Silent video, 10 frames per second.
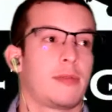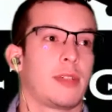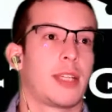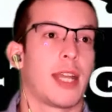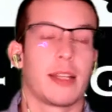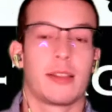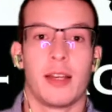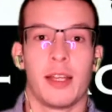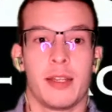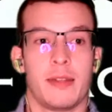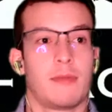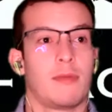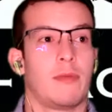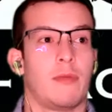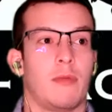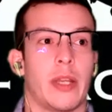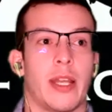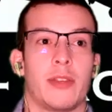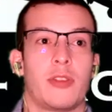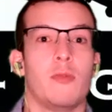got it done. Went
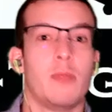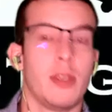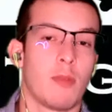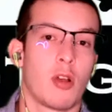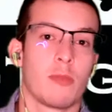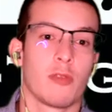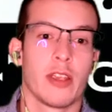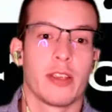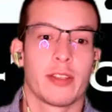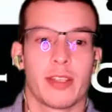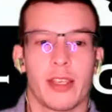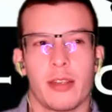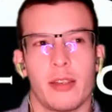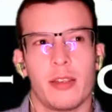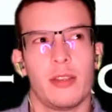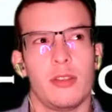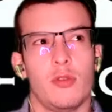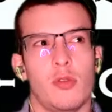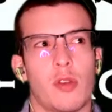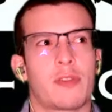on to beat Marlon Moraes at
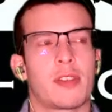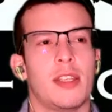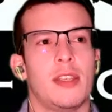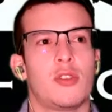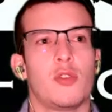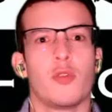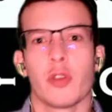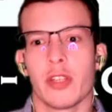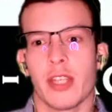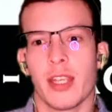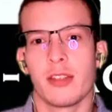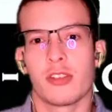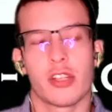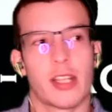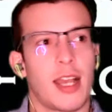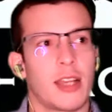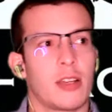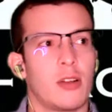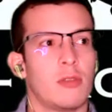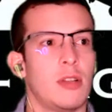UFC 238
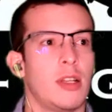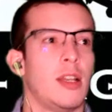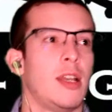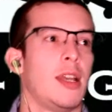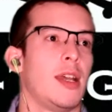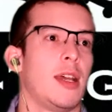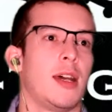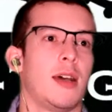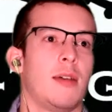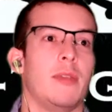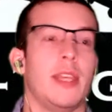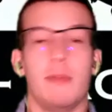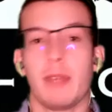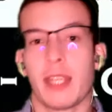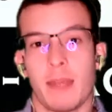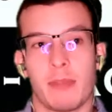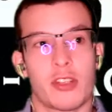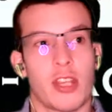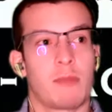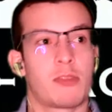Chicago. He became the
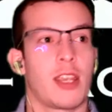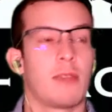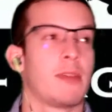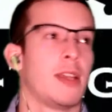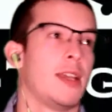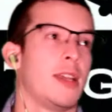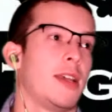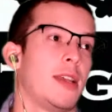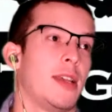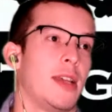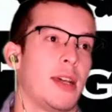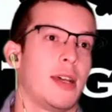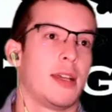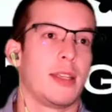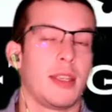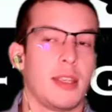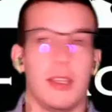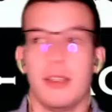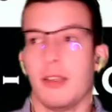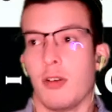champ.
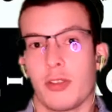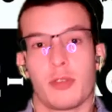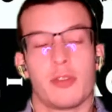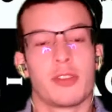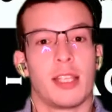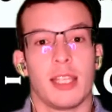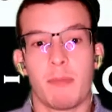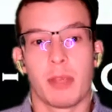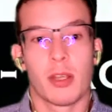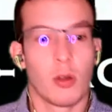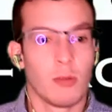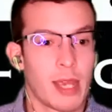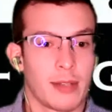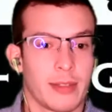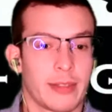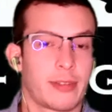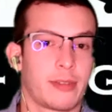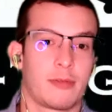He also is an Olympic gold medalist.